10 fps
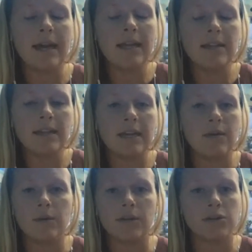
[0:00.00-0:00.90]

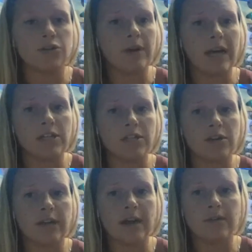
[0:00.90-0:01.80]
anything where there's trash in
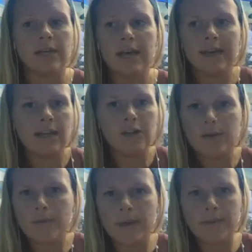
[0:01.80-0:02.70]
the ground. Get a
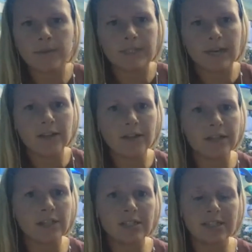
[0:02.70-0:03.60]
group of people together
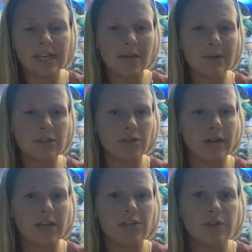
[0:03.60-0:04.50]
and just see how much
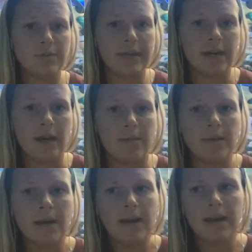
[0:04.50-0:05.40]
trash you can pick up.
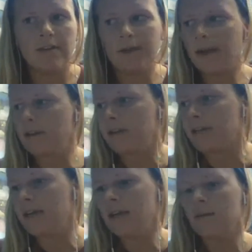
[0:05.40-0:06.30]
And
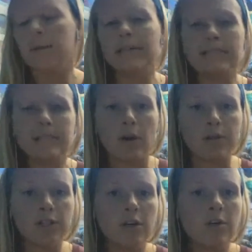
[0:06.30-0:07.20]
finally, places
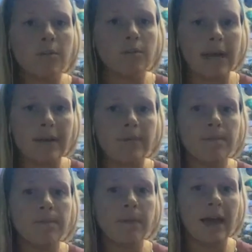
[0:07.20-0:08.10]
also might
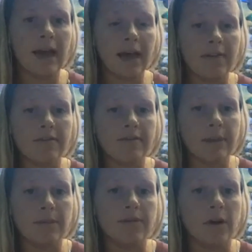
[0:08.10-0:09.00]
have
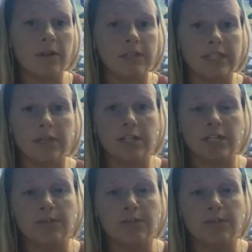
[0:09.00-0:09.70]
people volunteer to